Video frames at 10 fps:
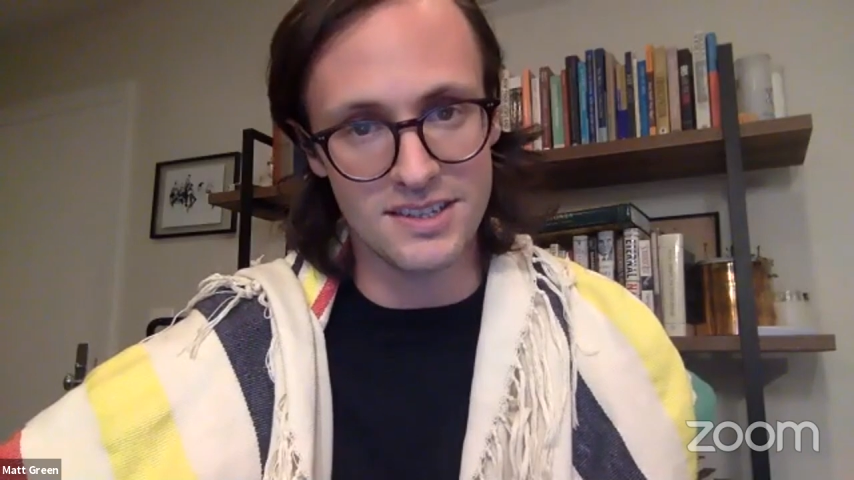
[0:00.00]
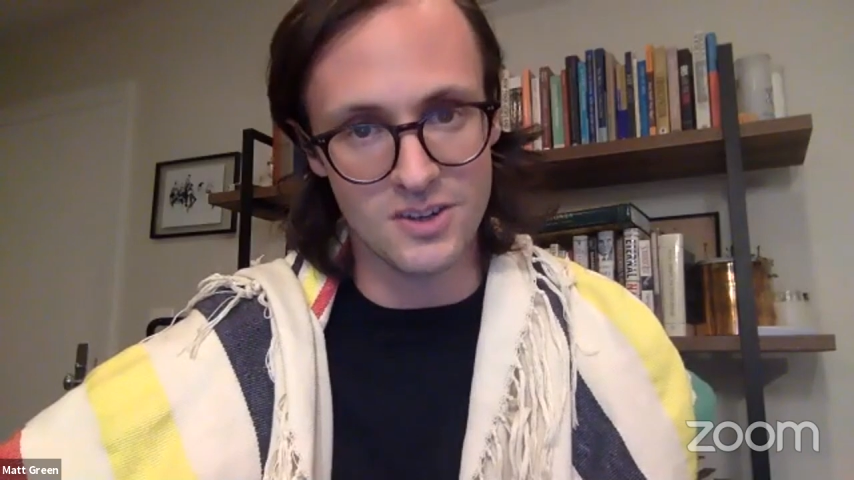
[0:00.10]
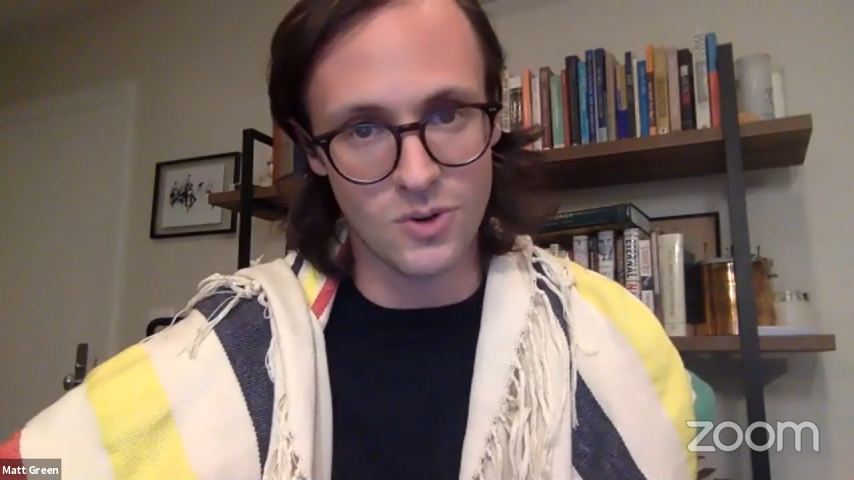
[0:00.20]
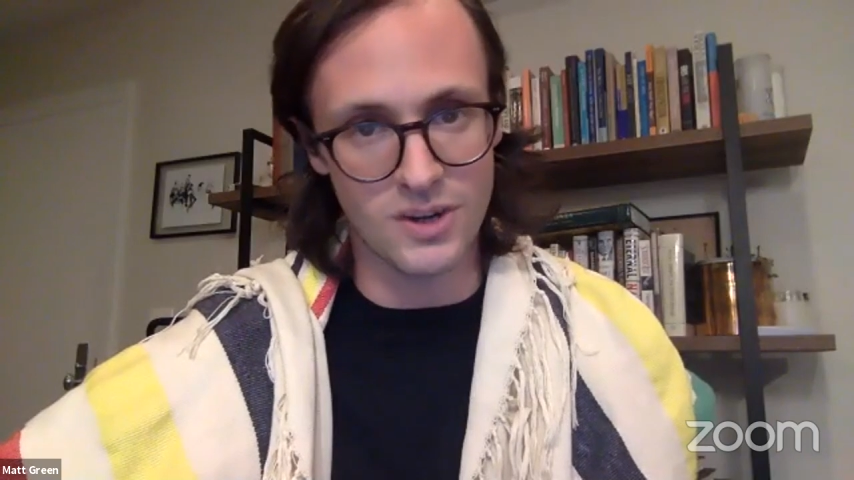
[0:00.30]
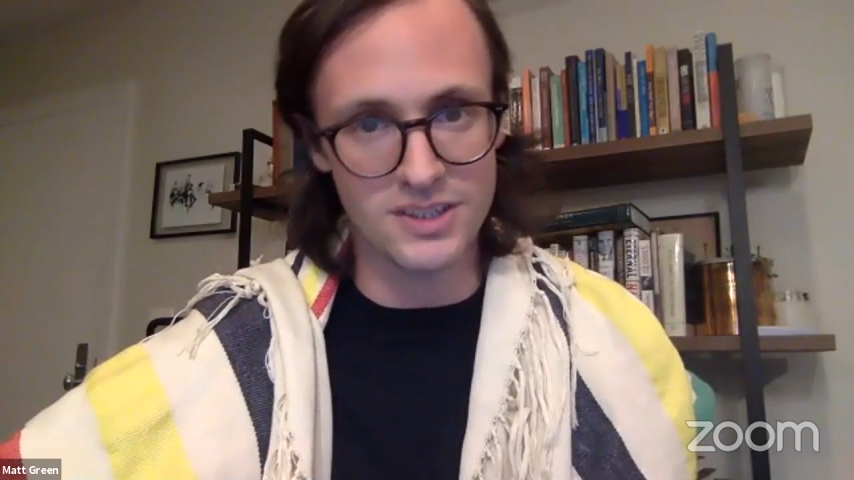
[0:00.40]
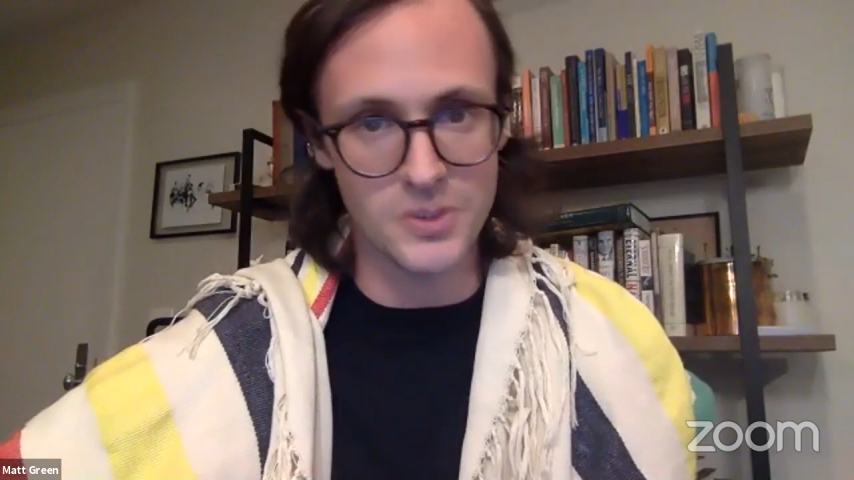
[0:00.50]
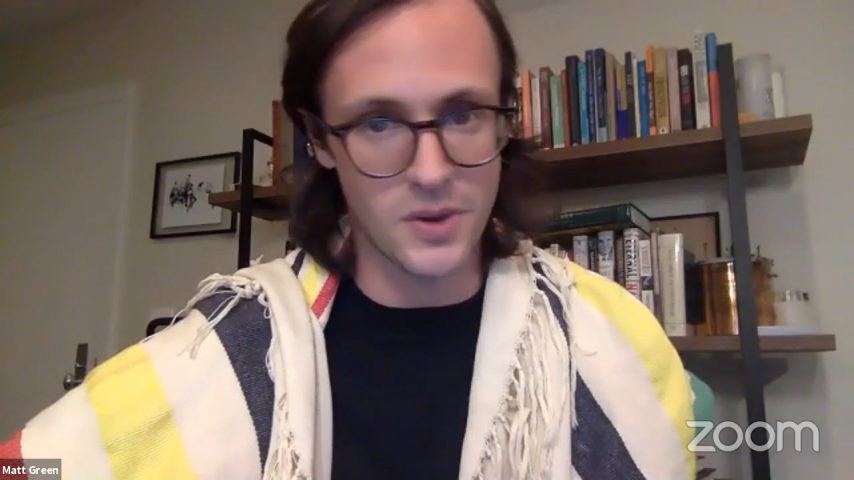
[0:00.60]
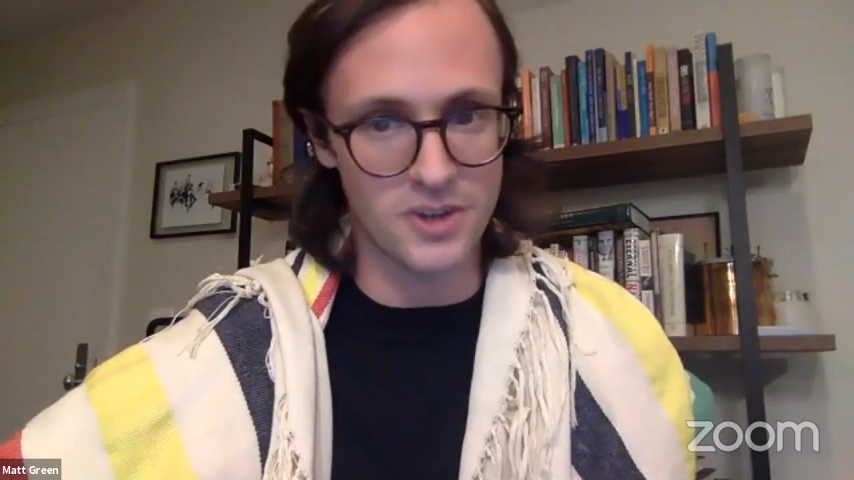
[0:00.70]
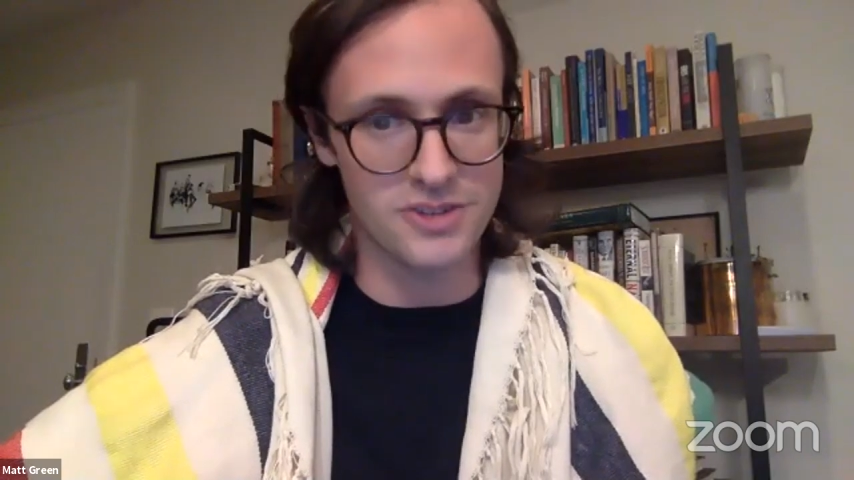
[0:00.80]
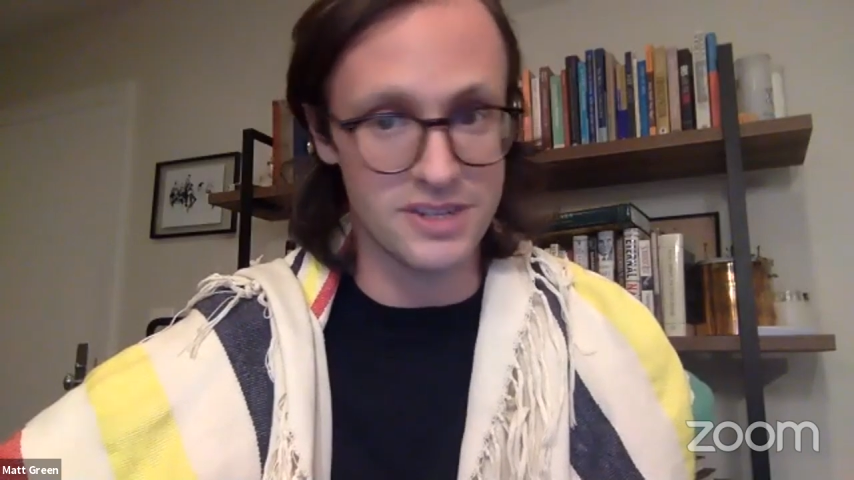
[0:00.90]
according to
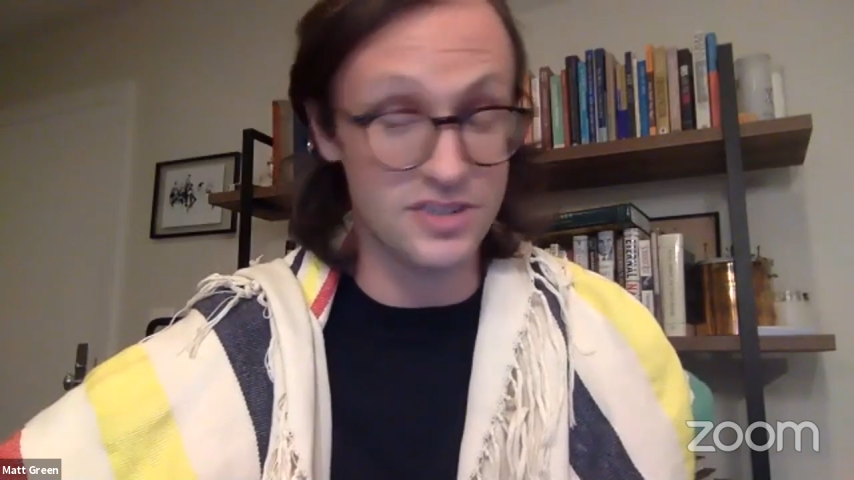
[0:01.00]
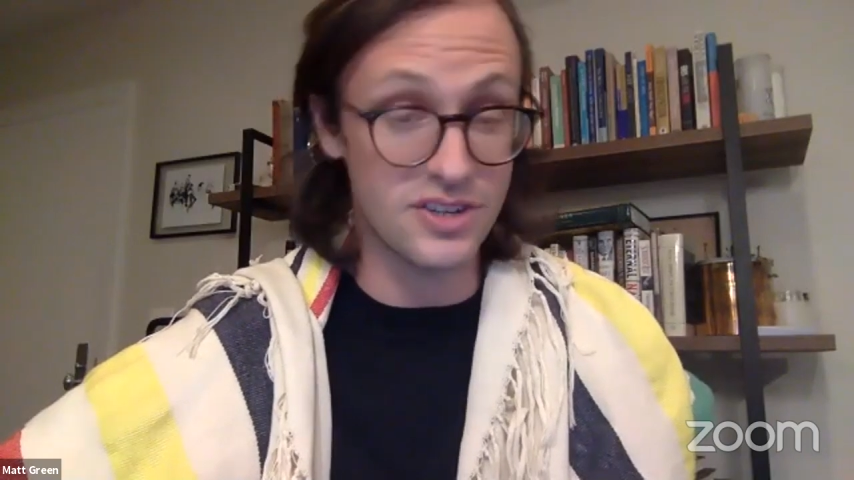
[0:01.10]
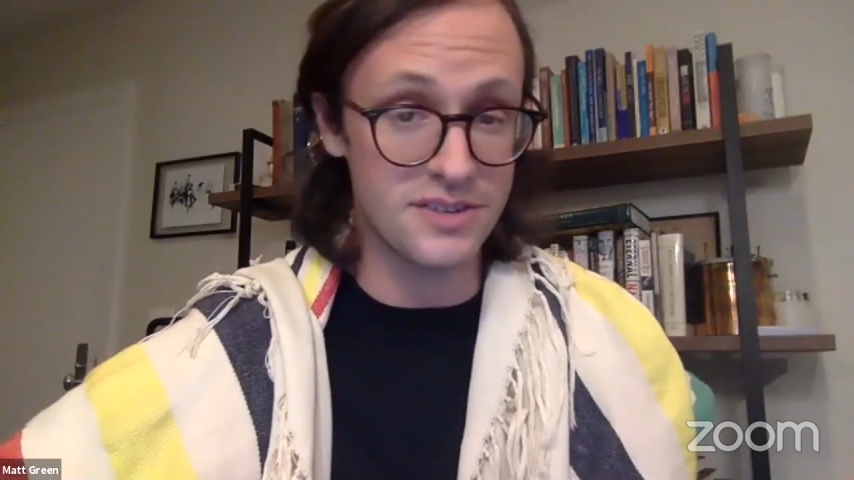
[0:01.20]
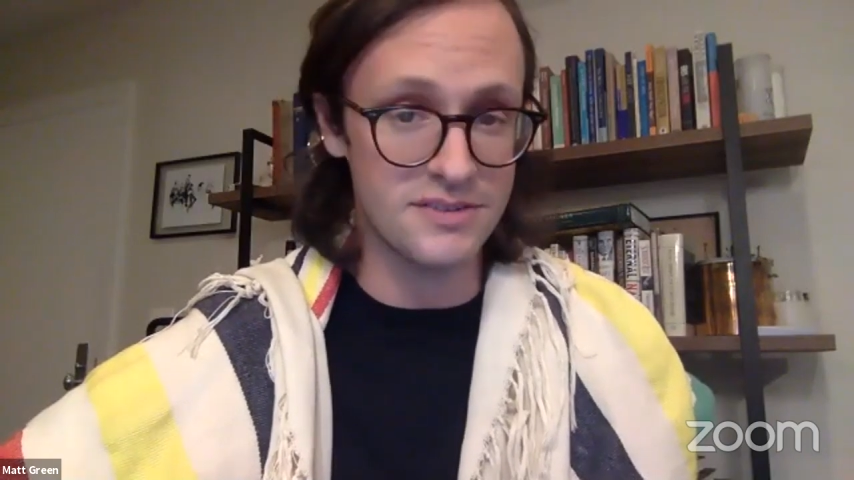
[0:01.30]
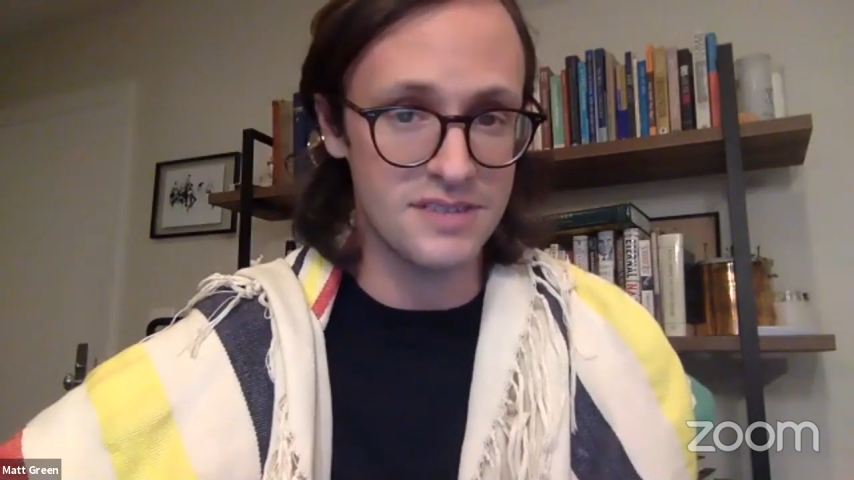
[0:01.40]
our tradition.